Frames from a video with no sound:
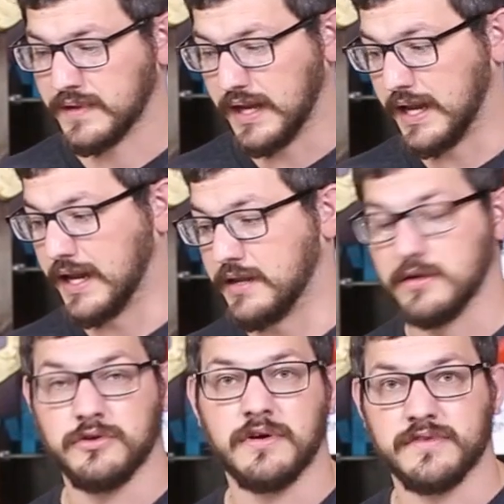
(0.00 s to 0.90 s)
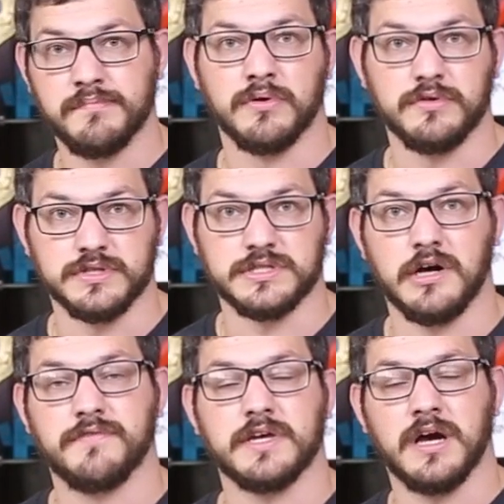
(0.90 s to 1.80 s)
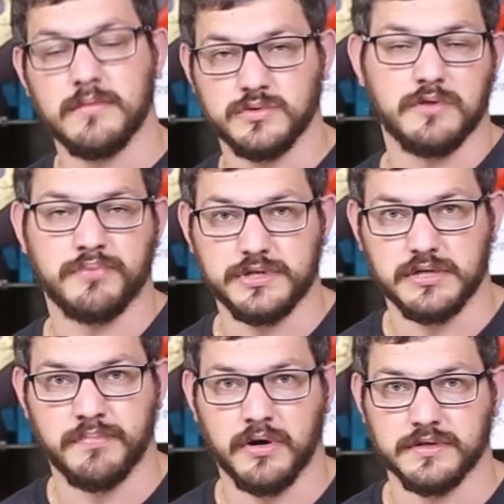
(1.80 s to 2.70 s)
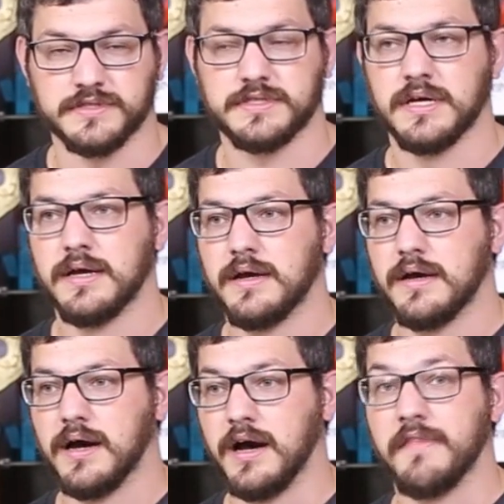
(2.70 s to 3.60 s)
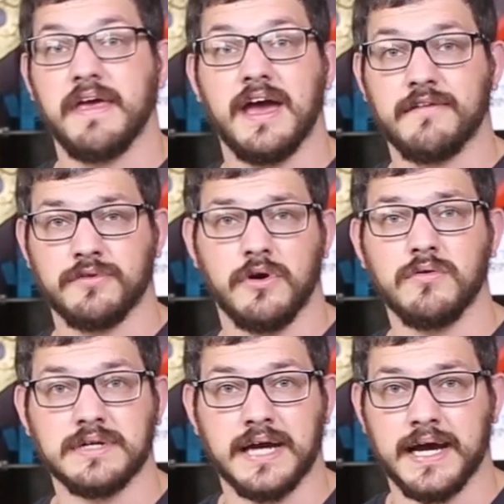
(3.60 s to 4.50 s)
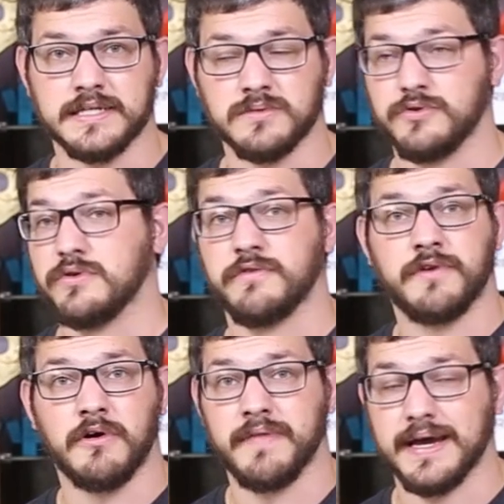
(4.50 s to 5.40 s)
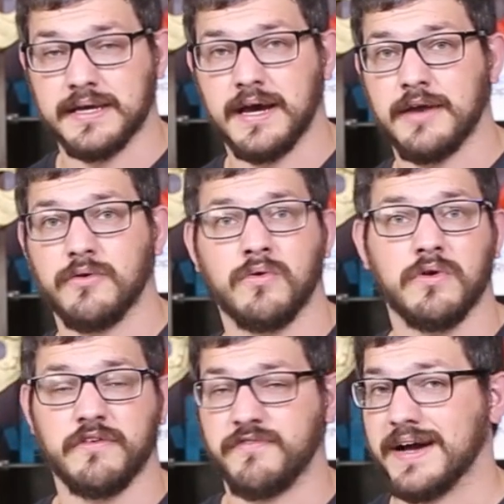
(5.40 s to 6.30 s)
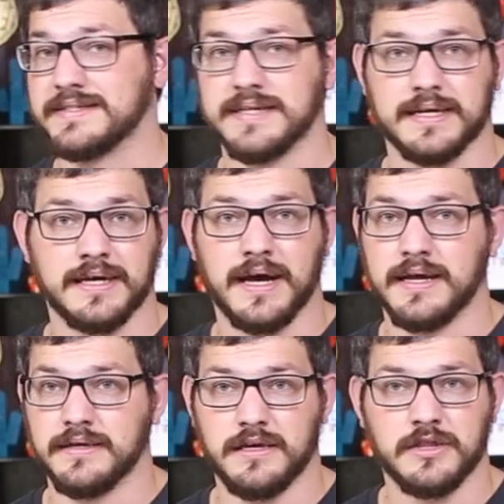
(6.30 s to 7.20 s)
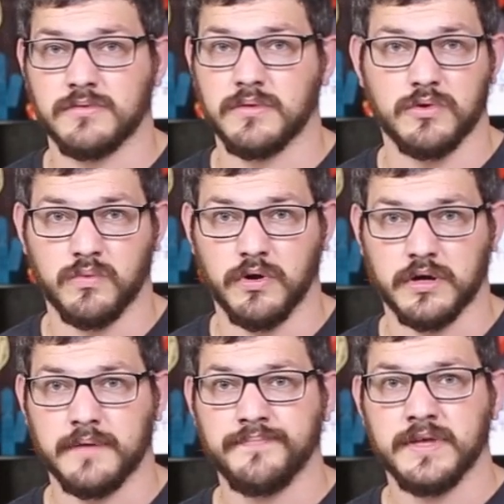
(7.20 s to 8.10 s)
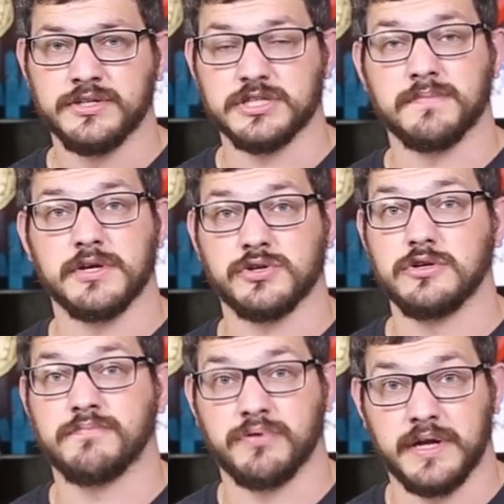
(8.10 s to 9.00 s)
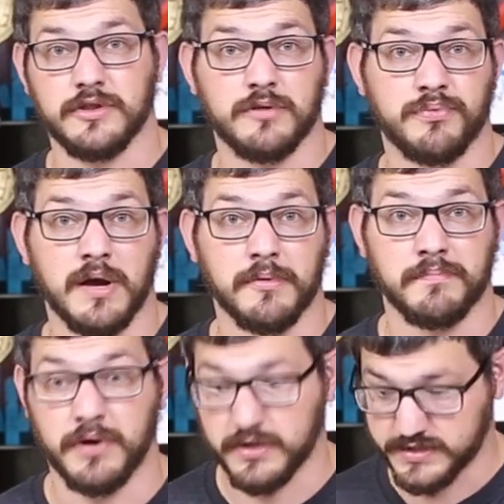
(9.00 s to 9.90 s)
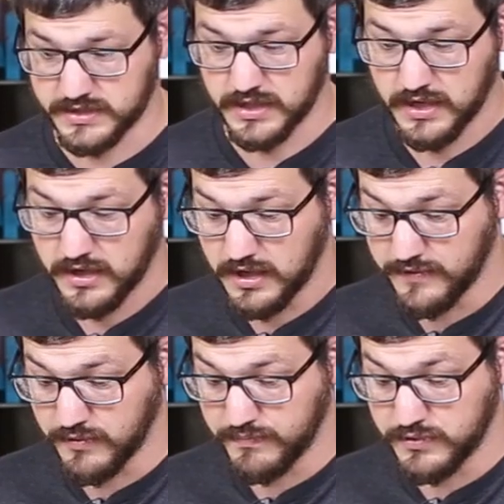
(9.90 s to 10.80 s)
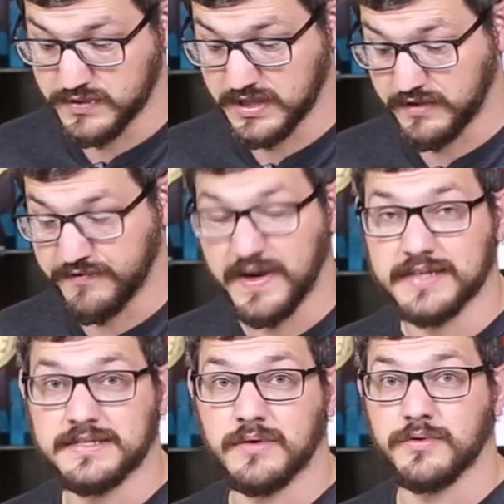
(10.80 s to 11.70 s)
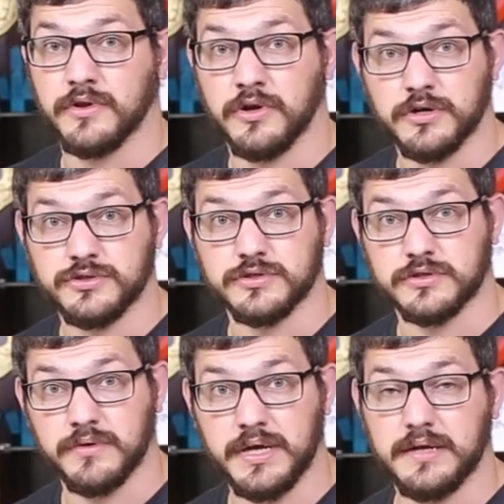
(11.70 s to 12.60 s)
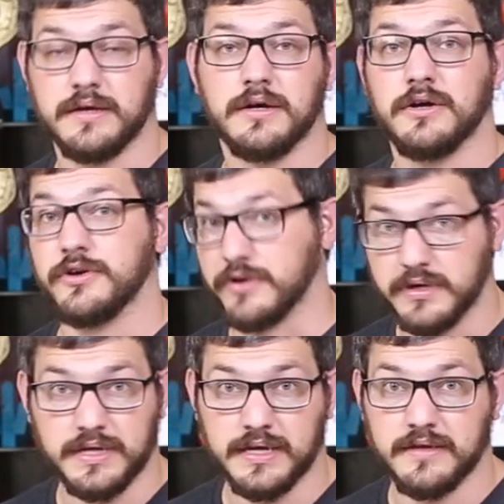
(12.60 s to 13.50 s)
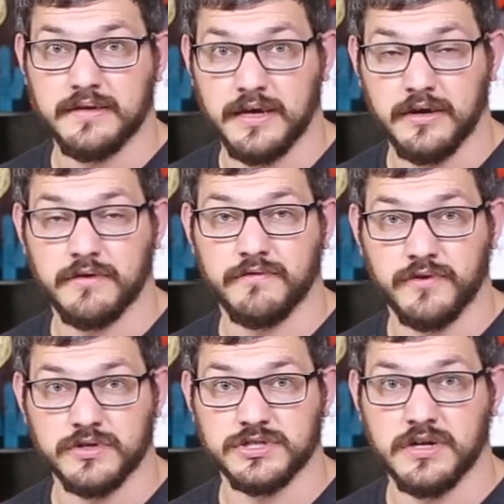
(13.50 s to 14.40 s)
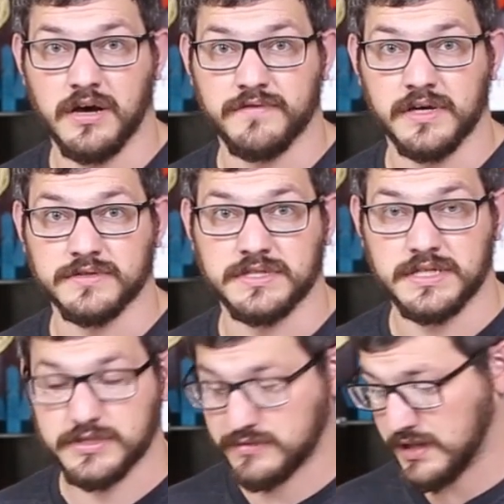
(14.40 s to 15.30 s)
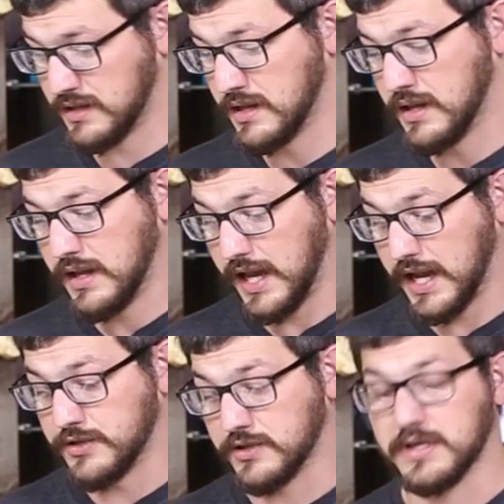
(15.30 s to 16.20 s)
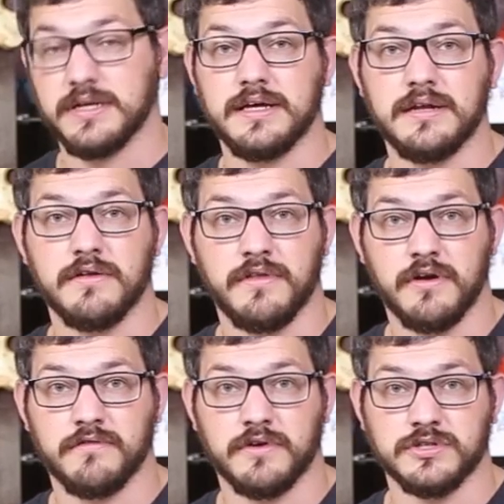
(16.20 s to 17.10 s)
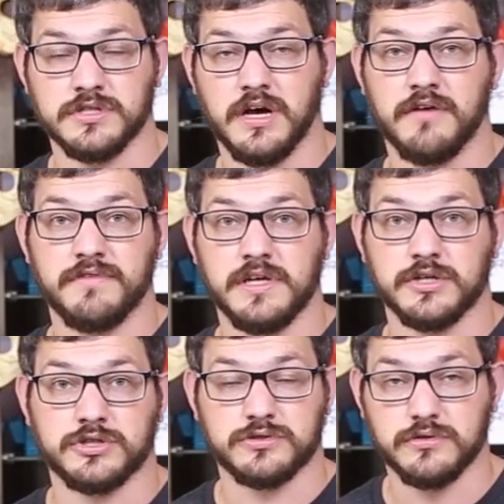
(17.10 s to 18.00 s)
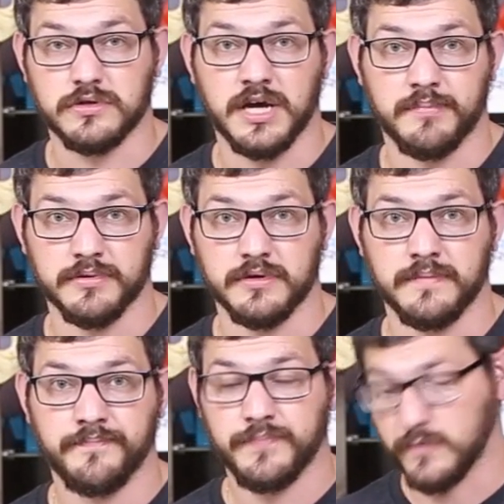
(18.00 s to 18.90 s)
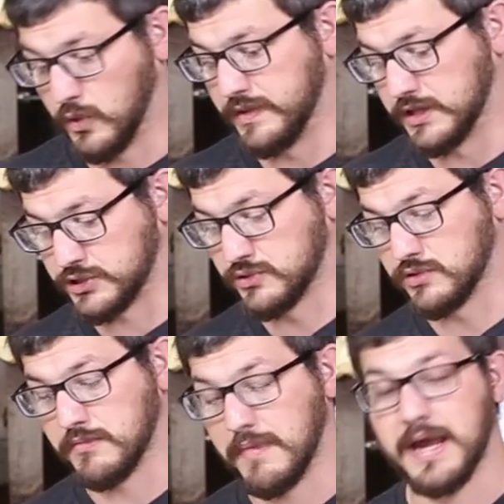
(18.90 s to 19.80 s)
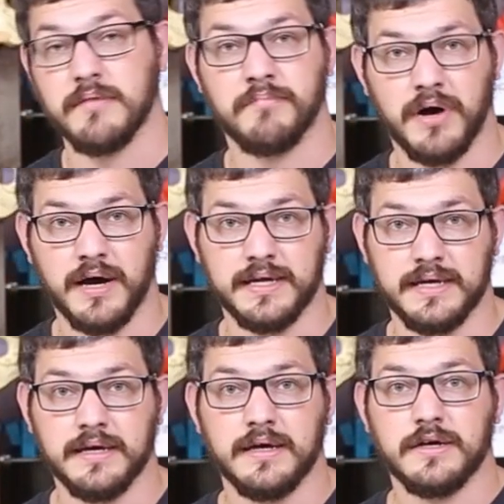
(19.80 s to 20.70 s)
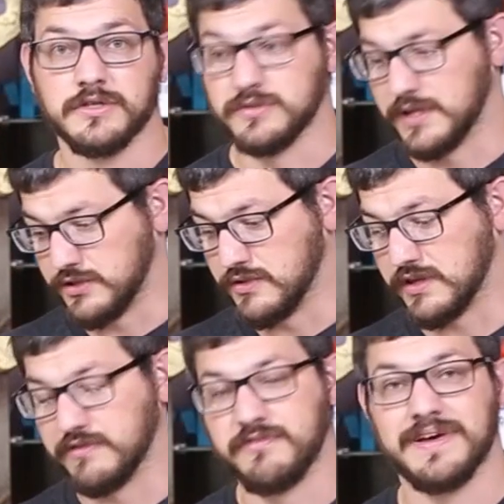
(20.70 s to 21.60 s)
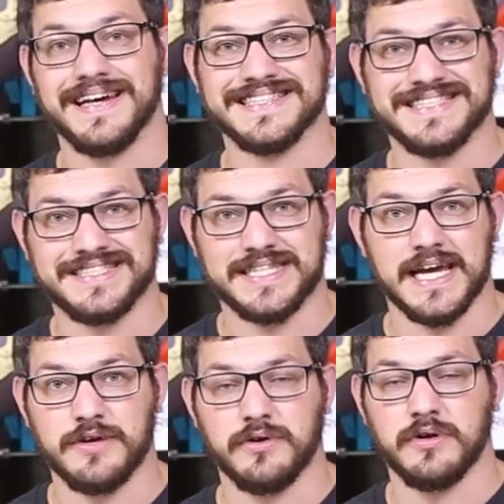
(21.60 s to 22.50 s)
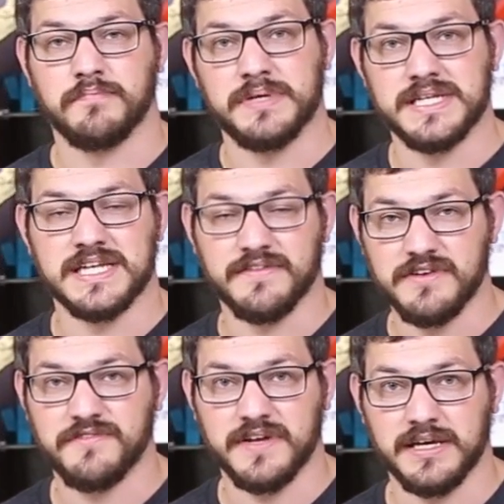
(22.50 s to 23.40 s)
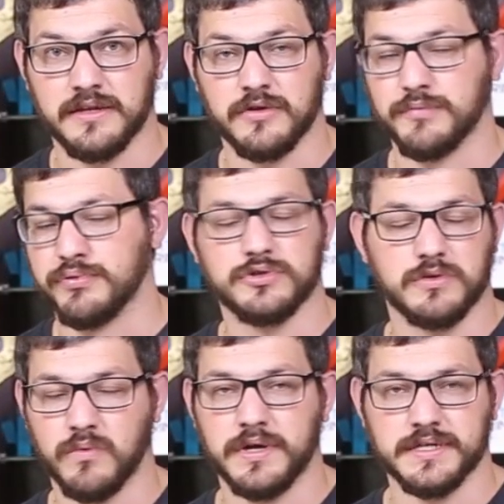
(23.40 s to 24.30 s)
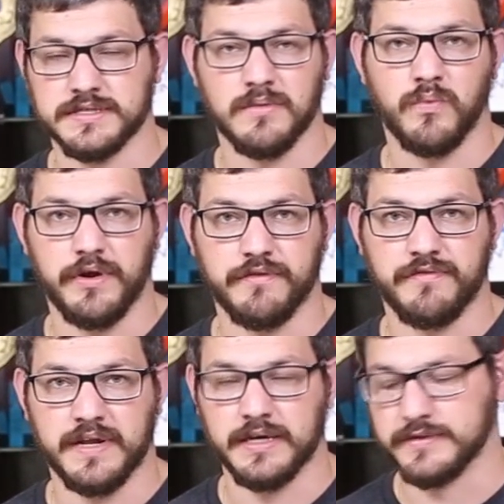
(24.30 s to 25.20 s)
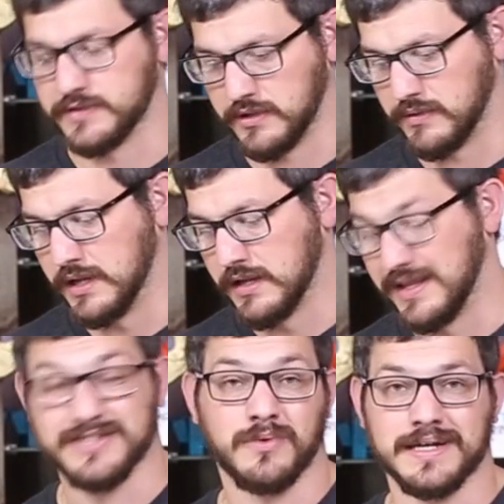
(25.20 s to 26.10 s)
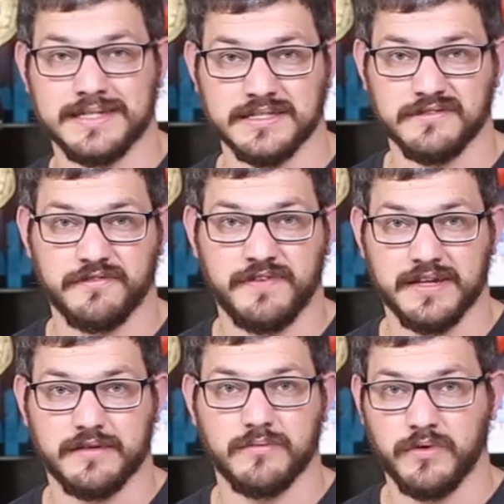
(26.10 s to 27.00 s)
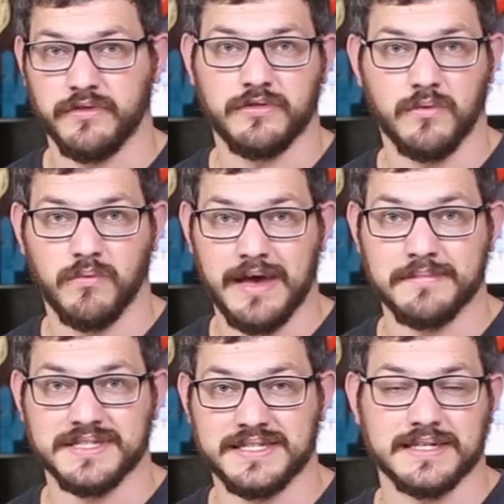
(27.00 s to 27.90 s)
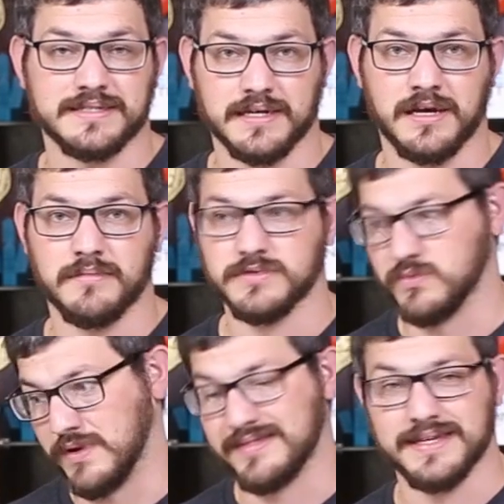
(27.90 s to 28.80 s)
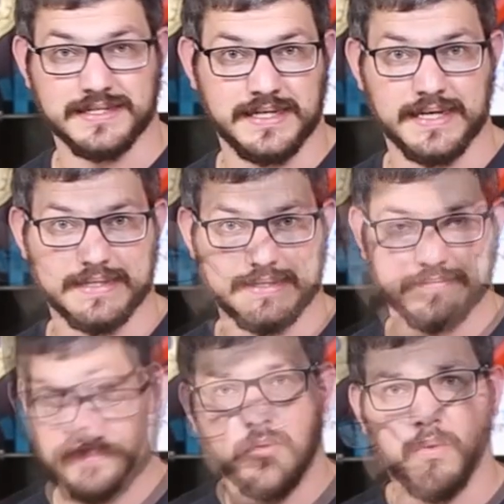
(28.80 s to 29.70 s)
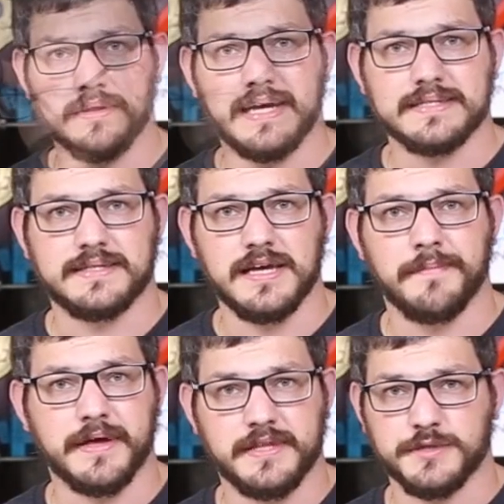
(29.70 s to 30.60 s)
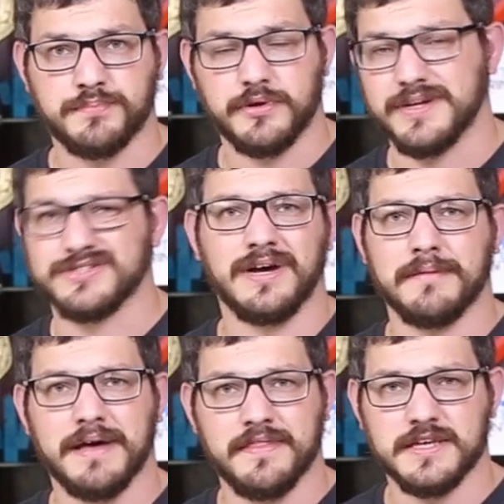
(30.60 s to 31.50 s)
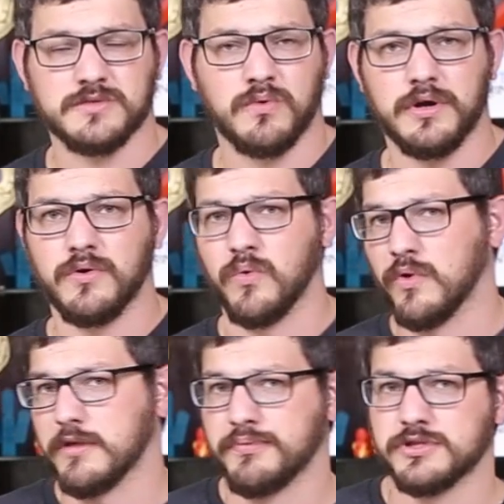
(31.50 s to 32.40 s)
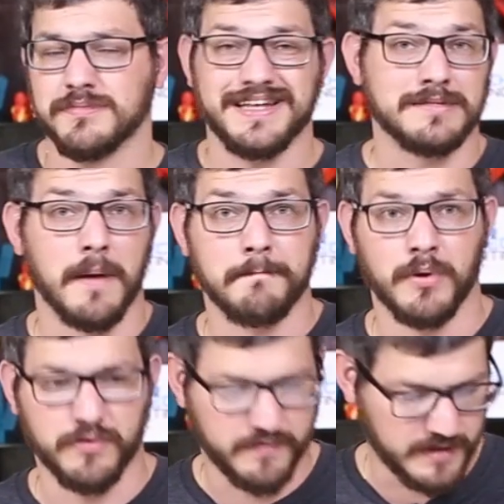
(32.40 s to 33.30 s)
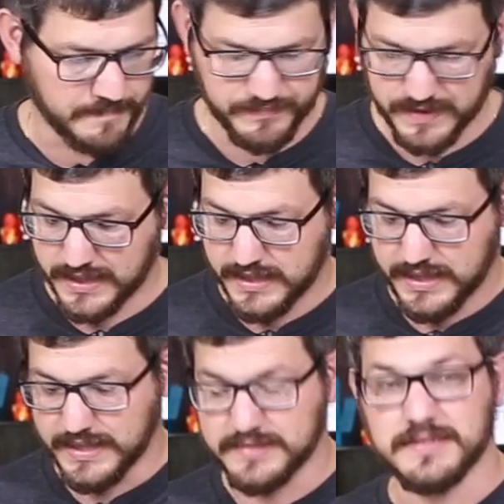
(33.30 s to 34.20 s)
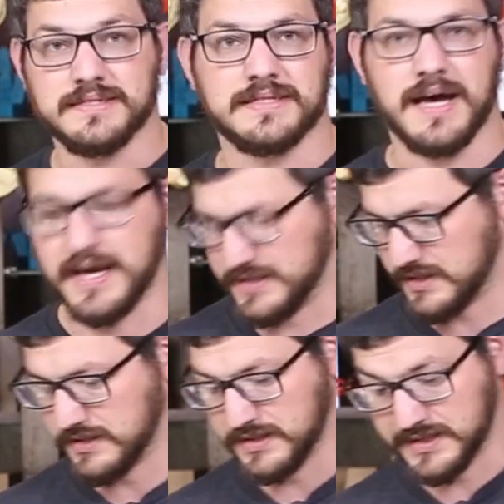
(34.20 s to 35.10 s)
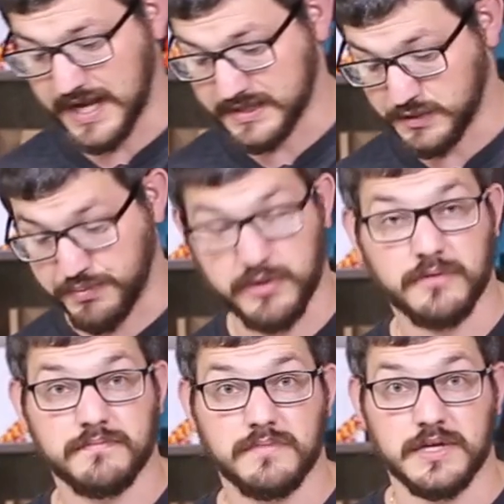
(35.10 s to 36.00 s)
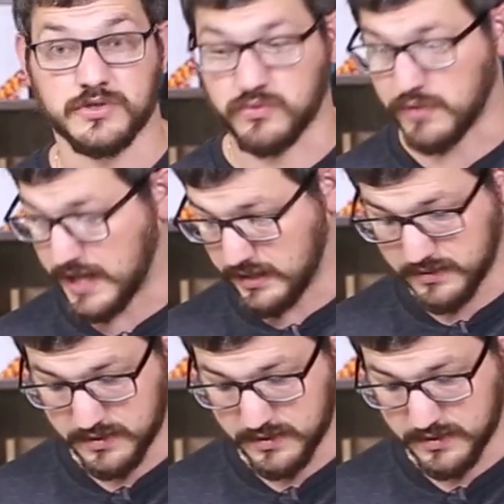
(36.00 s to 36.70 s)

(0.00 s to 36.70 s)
and you have to build it yourself. It comes with printed parts. They have their own guide as well. You could follow that guide or the Fysetc guide. Either one would work. Just make sure you print out the proper parts. If you're using the Fysetc with a larger screen, you're going to need their version of the LCD screen, and you're going to need their version of the extruder coupler or the extruder main body, so that you can fit a standard PTFE fitting in there. The Prusa one is some weird fitting, so that's why it doesn't fit with the M6 that comes with this kit. One last thing about this printer, it's not about this one or the Prusa Mini, it's about both of them, is the size. The size of this printer is great.